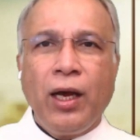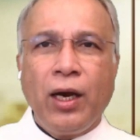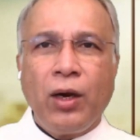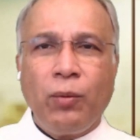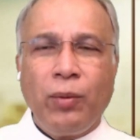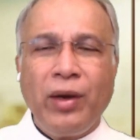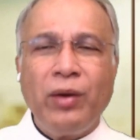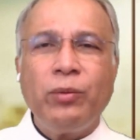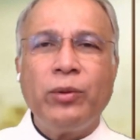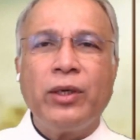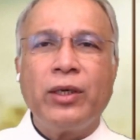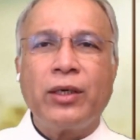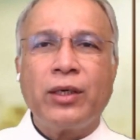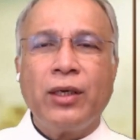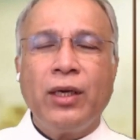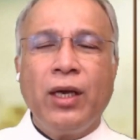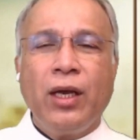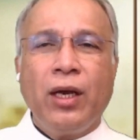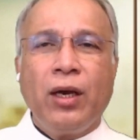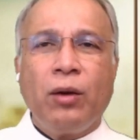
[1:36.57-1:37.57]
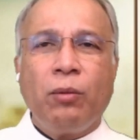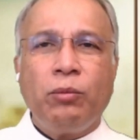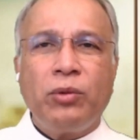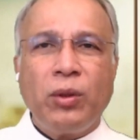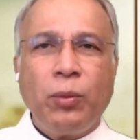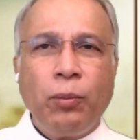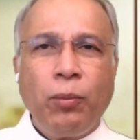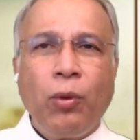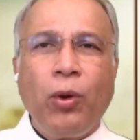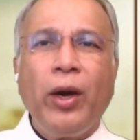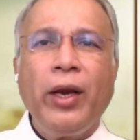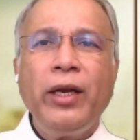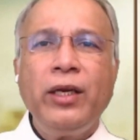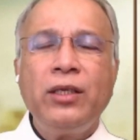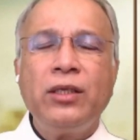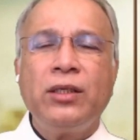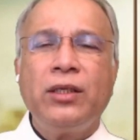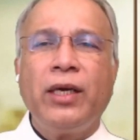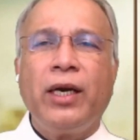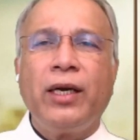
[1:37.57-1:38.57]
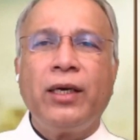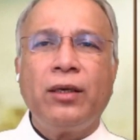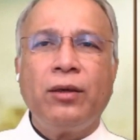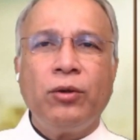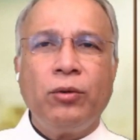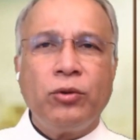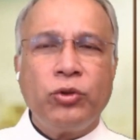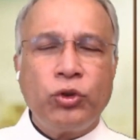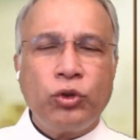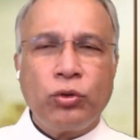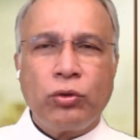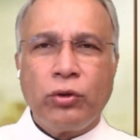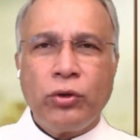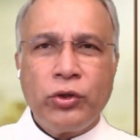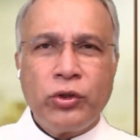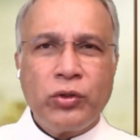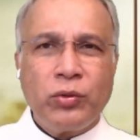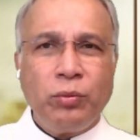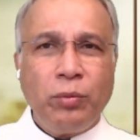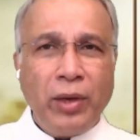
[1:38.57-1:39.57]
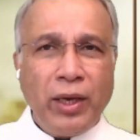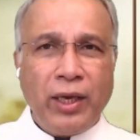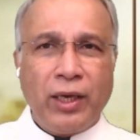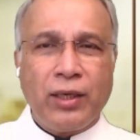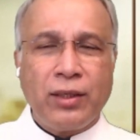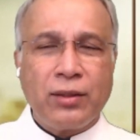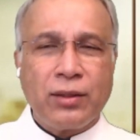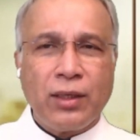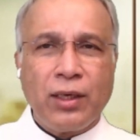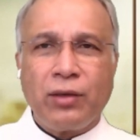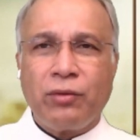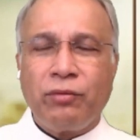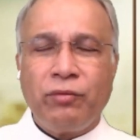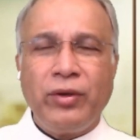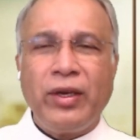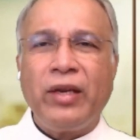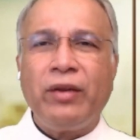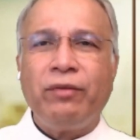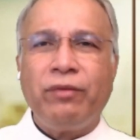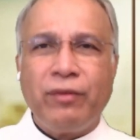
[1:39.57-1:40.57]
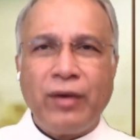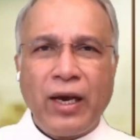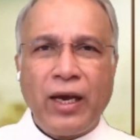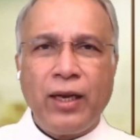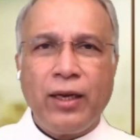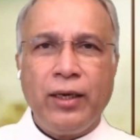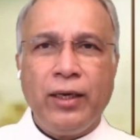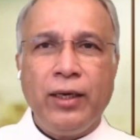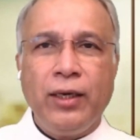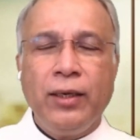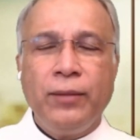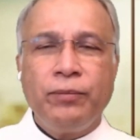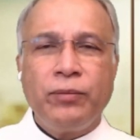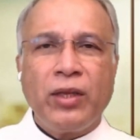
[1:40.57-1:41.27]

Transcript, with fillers: However, the points that Soros makes are very valid